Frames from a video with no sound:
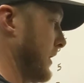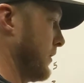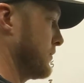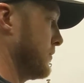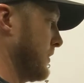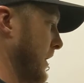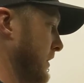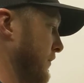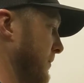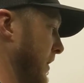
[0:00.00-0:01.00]
and I go
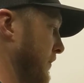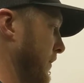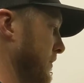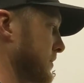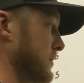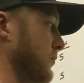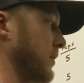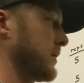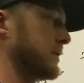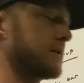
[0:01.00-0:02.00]
290 for my first
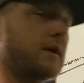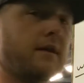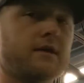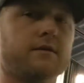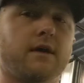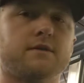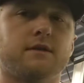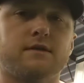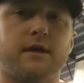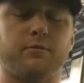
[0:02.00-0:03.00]
working set. That's
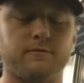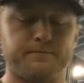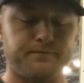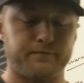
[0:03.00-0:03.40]
an example.